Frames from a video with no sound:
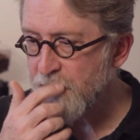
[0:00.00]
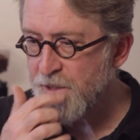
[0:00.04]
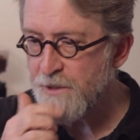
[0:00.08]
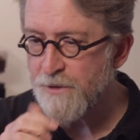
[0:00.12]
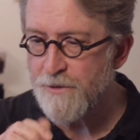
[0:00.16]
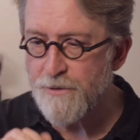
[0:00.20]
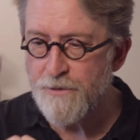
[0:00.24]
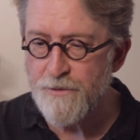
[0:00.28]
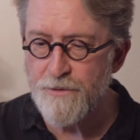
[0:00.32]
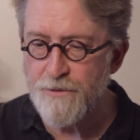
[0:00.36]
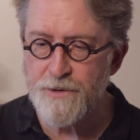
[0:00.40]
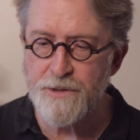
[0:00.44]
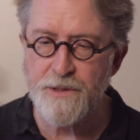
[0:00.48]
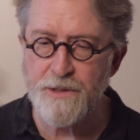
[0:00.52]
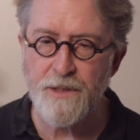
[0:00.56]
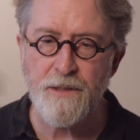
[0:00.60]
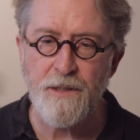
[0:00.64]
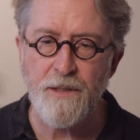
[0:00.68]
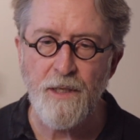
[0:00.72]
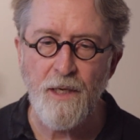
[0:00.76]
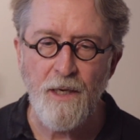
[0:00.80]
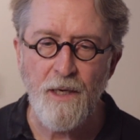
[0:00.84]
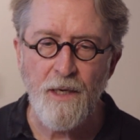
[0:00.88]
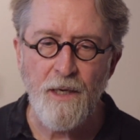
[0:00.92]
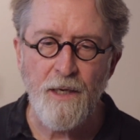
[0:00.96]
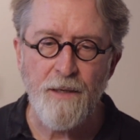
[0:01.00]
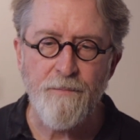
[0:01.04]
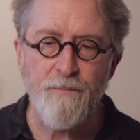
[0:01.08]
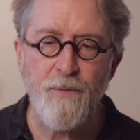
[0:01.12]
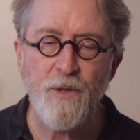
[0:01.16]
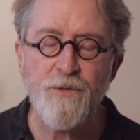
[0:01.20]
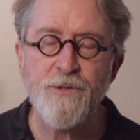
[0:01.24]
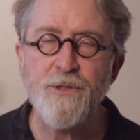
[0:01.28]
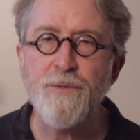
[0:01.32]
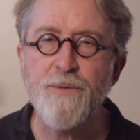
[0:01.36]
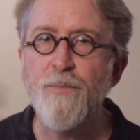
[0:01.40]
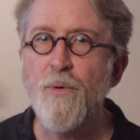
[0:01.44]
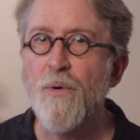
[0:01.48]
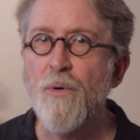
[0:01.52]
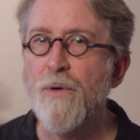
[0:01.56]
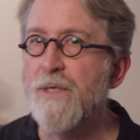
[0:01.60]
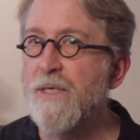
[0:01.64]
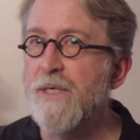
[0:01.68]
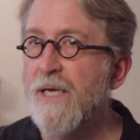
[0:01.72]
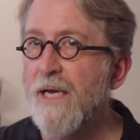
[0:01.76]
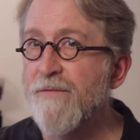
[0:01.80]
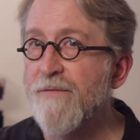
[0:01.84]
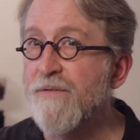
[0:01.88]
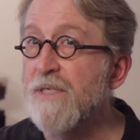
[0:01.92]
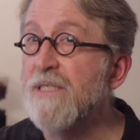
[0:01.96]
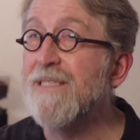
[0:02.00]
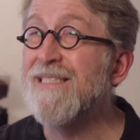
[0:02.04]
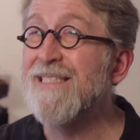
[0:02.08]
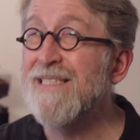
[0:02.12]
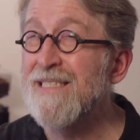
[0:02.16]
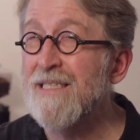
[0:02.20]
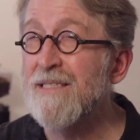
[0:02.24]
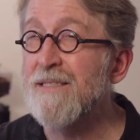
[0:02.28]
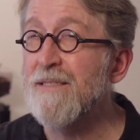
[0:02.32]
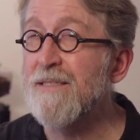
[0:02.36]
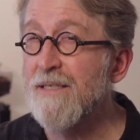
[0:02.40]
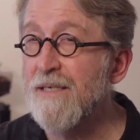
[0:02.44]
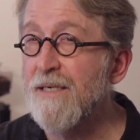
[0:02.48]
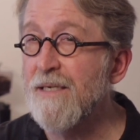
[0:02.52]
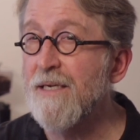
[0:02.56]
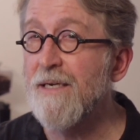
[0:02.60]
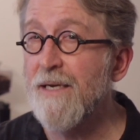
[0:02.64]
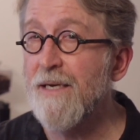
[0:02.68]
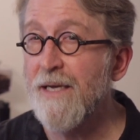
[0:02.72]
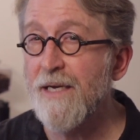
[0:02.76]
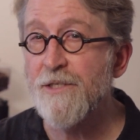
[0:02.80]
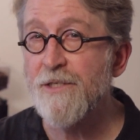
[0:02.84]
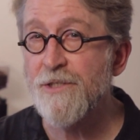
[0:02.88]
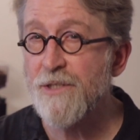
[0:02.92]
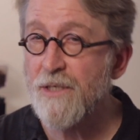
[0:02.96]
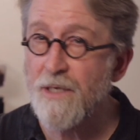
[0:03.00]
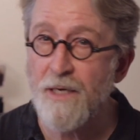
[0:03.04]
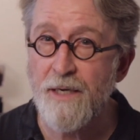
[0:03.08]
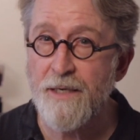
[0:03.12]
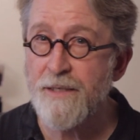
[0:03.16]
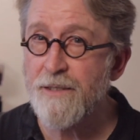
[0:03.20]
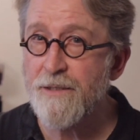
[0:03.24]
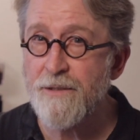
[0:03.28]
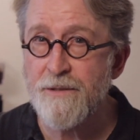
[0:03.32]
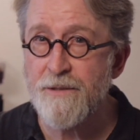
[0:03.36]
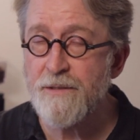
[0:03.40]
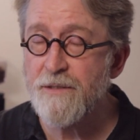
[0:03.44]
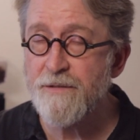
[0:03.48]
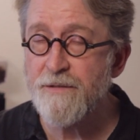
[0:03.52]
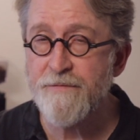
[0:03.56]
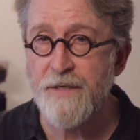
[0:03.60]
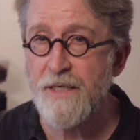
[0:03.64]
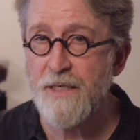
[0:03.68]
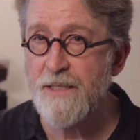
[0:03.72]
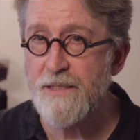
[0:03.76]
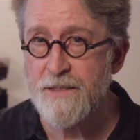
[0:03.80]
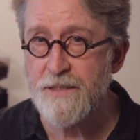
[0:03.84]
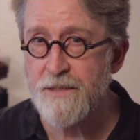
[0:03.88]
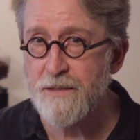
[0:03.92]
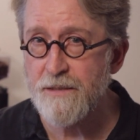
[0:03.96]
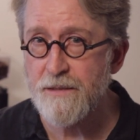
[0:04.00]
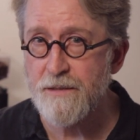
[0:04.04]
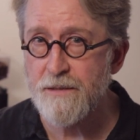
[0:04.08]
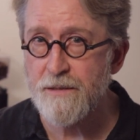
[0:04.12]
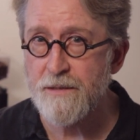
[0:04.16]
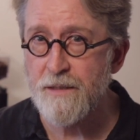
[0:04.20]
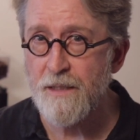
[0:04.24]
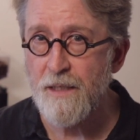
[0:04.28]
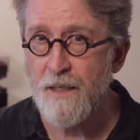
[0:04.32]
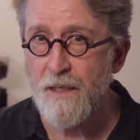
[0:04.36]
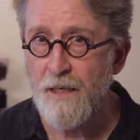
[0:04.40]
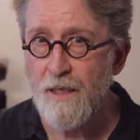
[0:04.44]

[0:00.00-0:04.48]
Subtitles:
used and most important to have consistent connection audio devices.